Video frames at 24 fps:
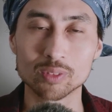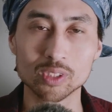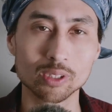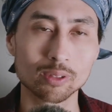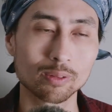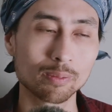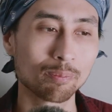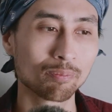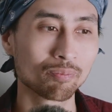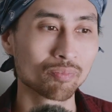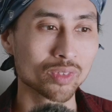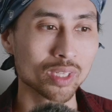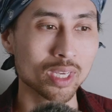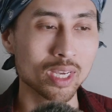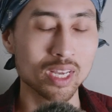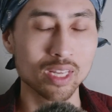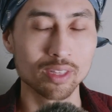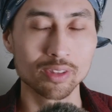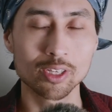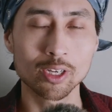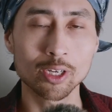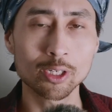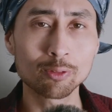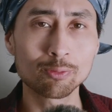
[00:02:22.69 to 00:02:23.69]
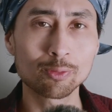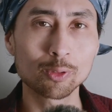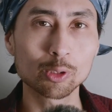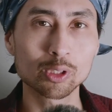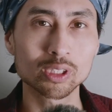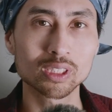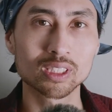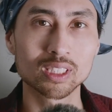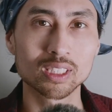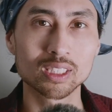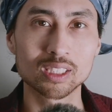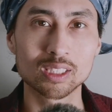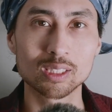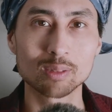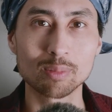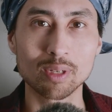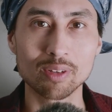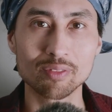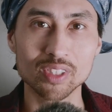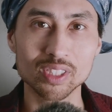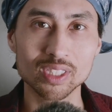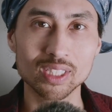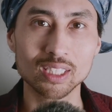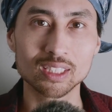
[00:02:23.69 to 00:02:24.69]
So the autofocus system
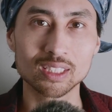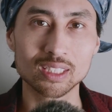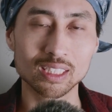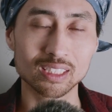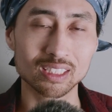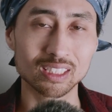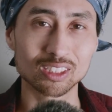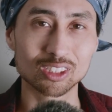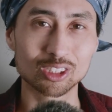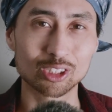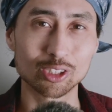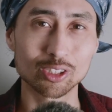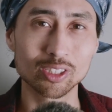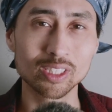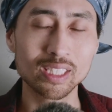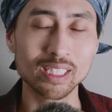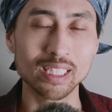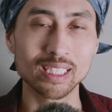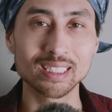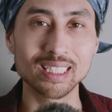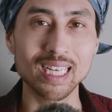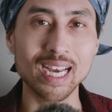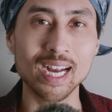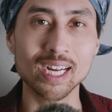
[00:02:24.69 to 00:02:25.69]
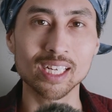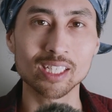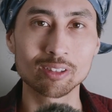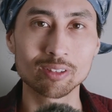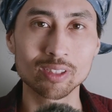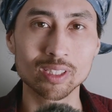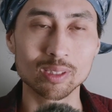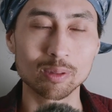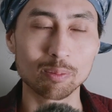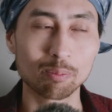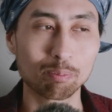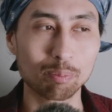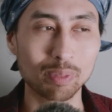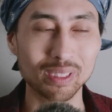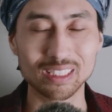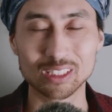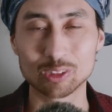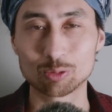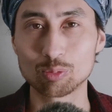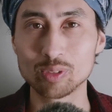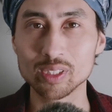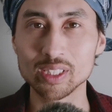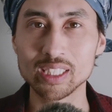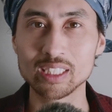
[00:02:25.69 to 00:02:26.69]
of the Z6 is good, it's accurate, but
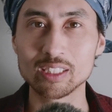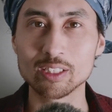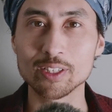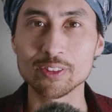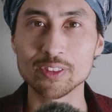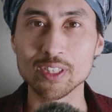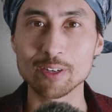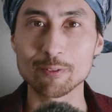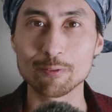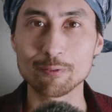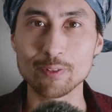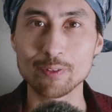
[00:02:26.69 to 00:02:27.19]
it's really not that